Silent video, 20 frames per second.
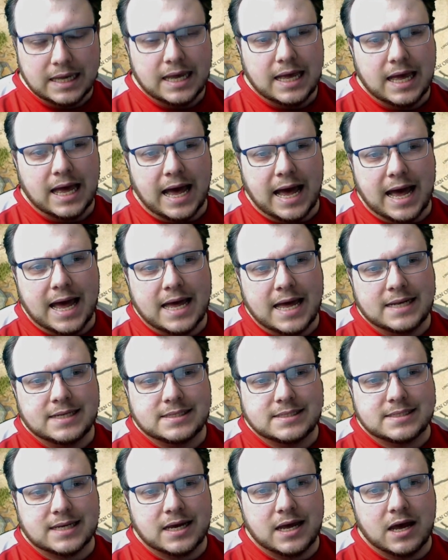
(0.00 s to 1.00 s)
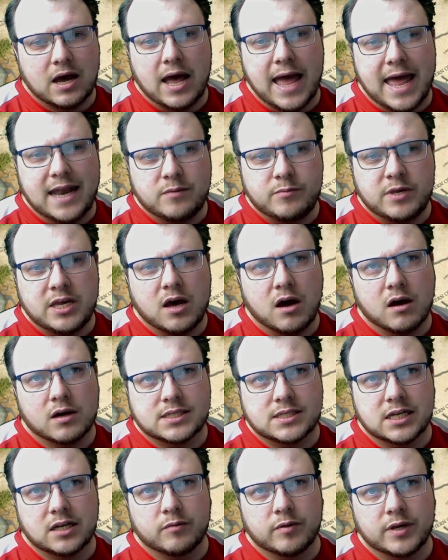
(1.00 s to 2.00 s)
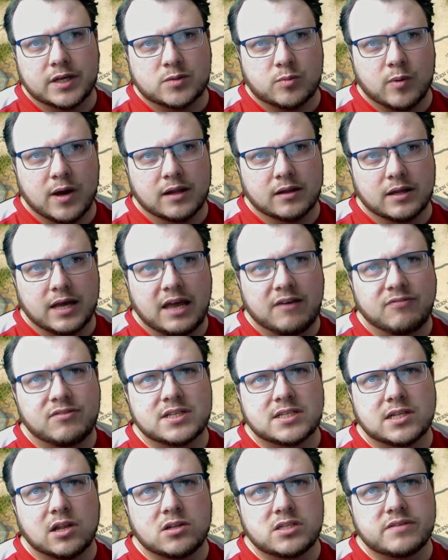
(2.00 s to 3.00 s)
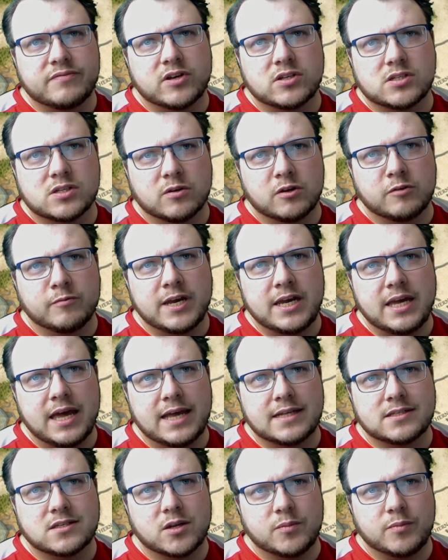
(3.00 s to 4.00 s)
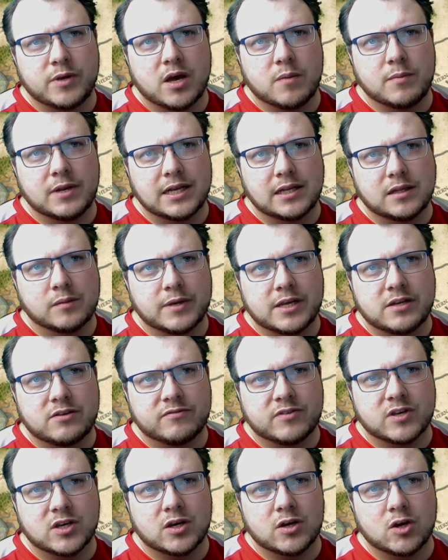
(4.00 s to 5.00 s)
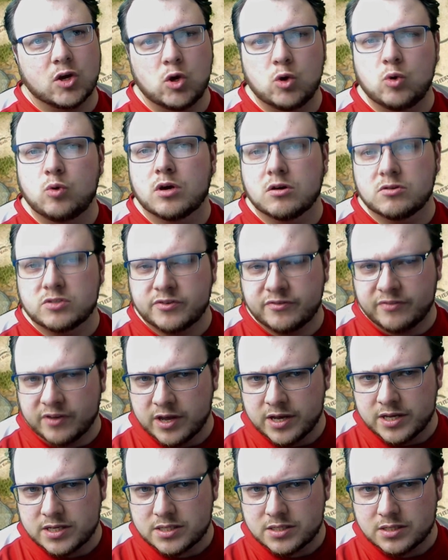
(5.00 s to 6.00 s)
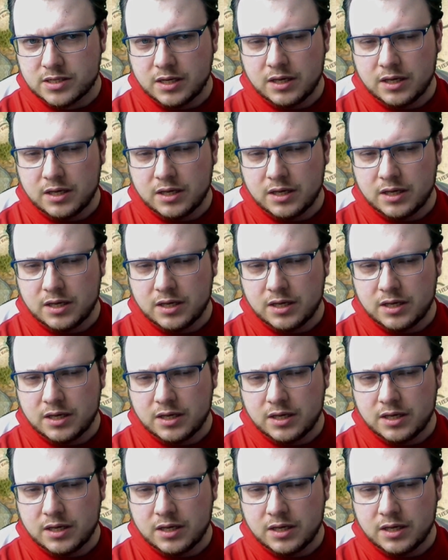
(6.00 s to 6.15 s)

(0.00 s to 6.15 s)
And enemy artillery as well. If there's lots of artillery, it's going to become a little bit of a who goes first.